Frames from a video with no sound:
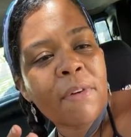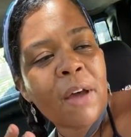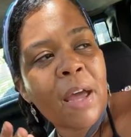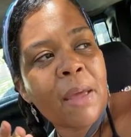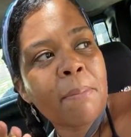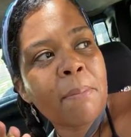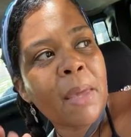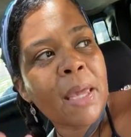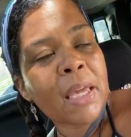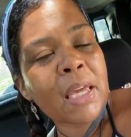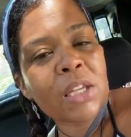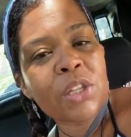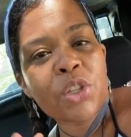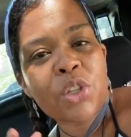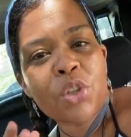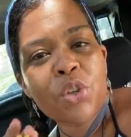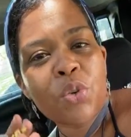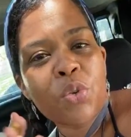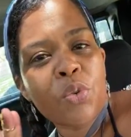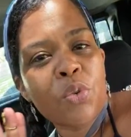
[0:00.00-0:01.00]
make it
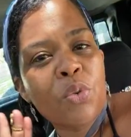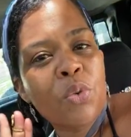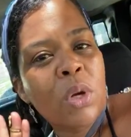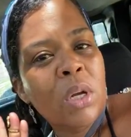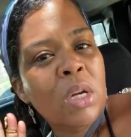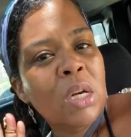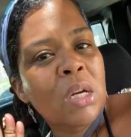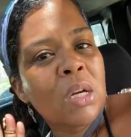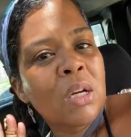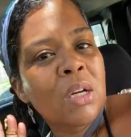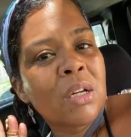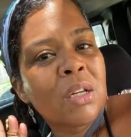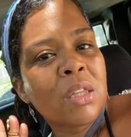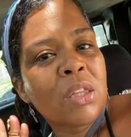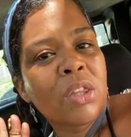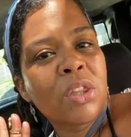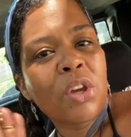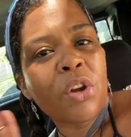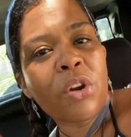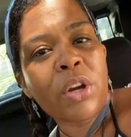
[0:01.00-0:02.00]
to
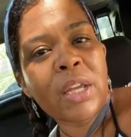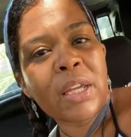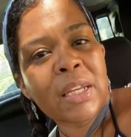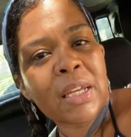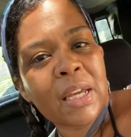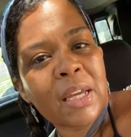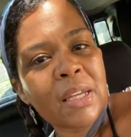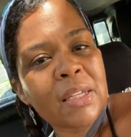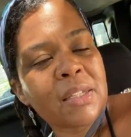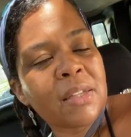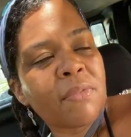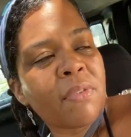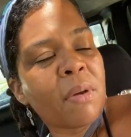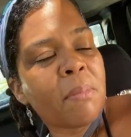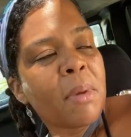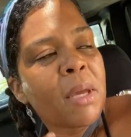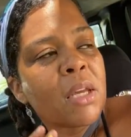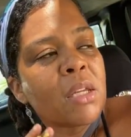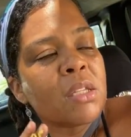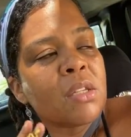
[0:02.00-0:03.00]
30 days, if I
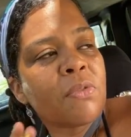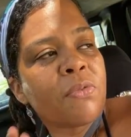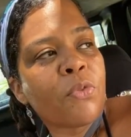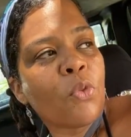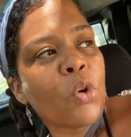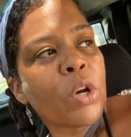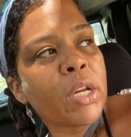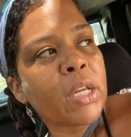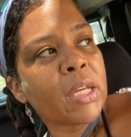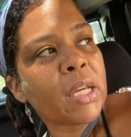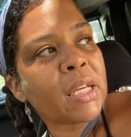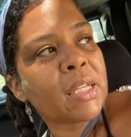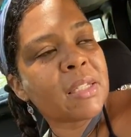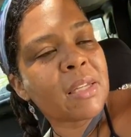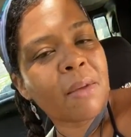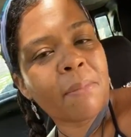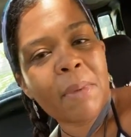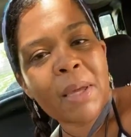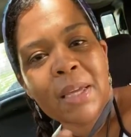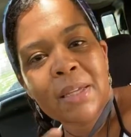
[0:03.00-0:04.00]
make it to 40 days,
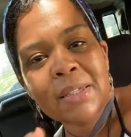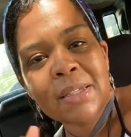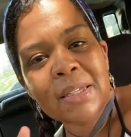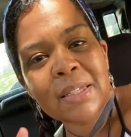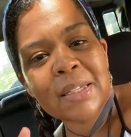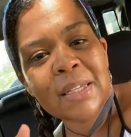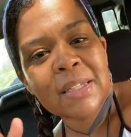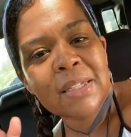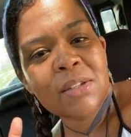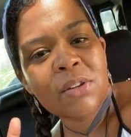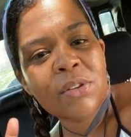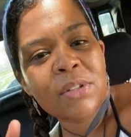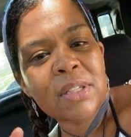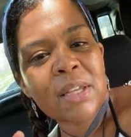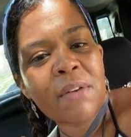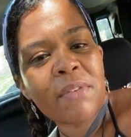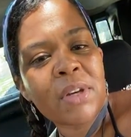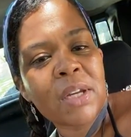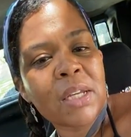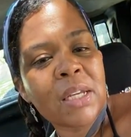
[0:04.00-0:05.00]
I make it to 60 or
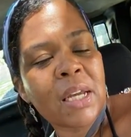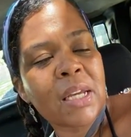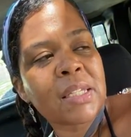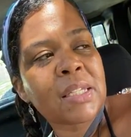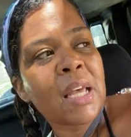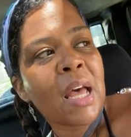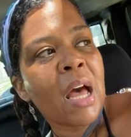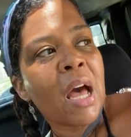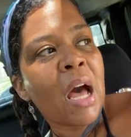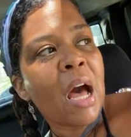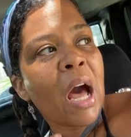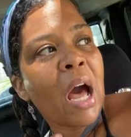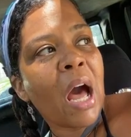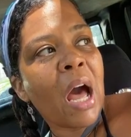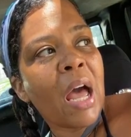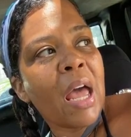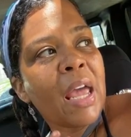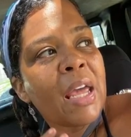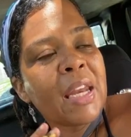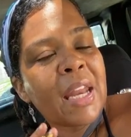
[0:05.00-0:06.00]
70 days,
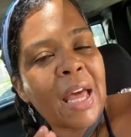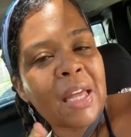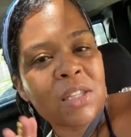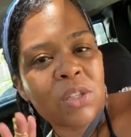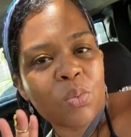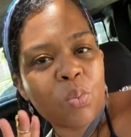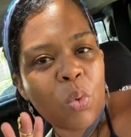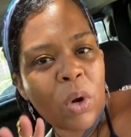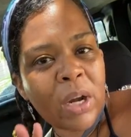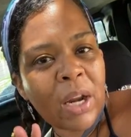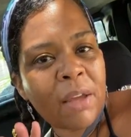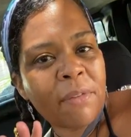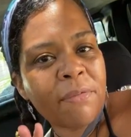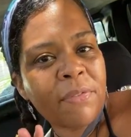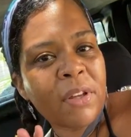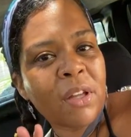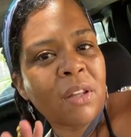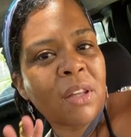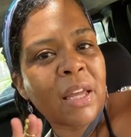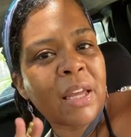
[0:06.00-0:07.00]
and that's when I
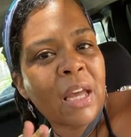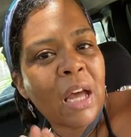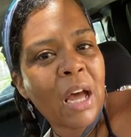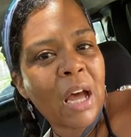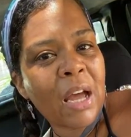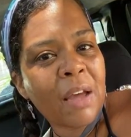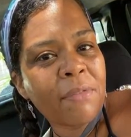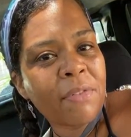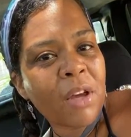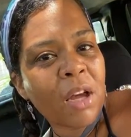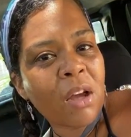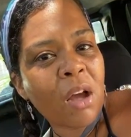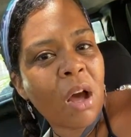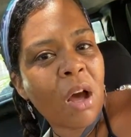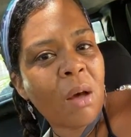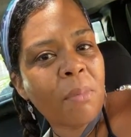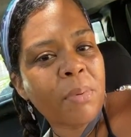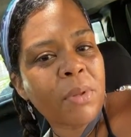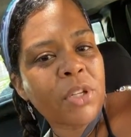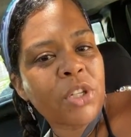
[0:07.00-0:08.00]
feel like
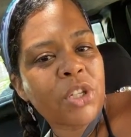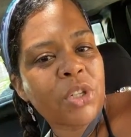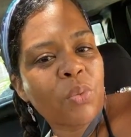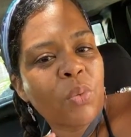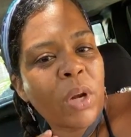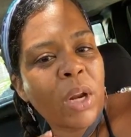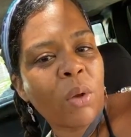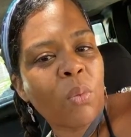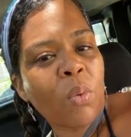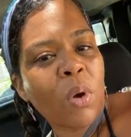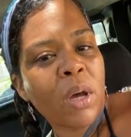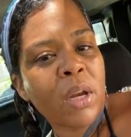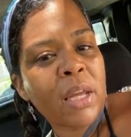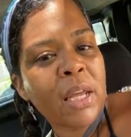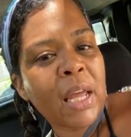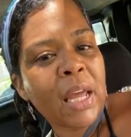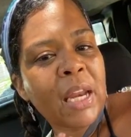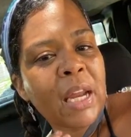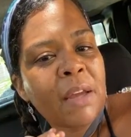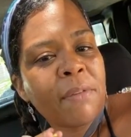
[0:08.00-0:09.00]
I've accomplished what
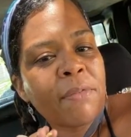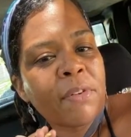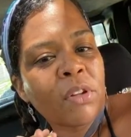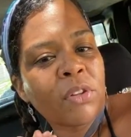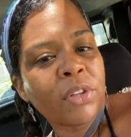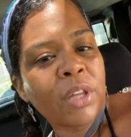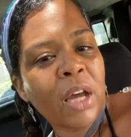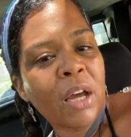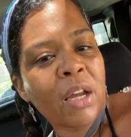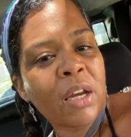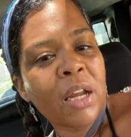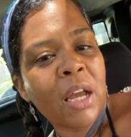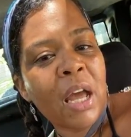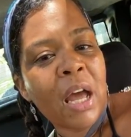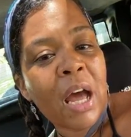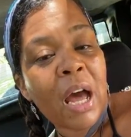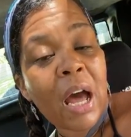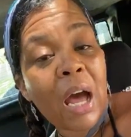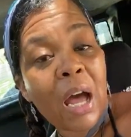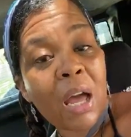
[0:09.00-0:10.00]
I wanted and I feel
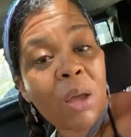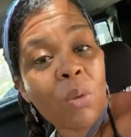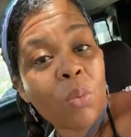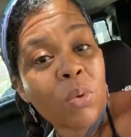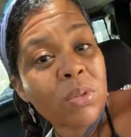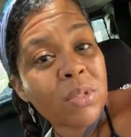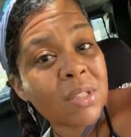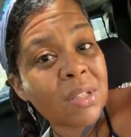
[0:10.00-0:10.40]
done, I